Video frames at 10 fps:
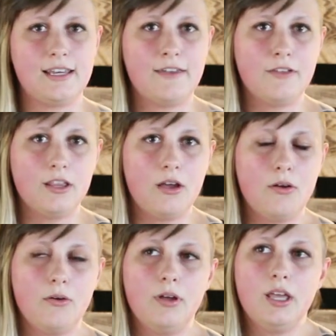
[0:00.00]
And even
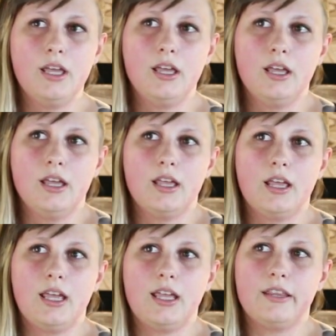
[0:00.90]
though
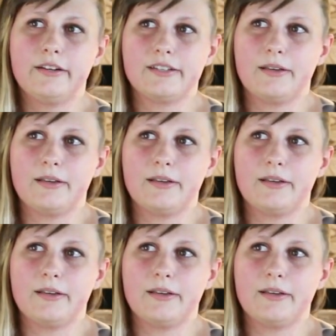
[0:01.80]
there's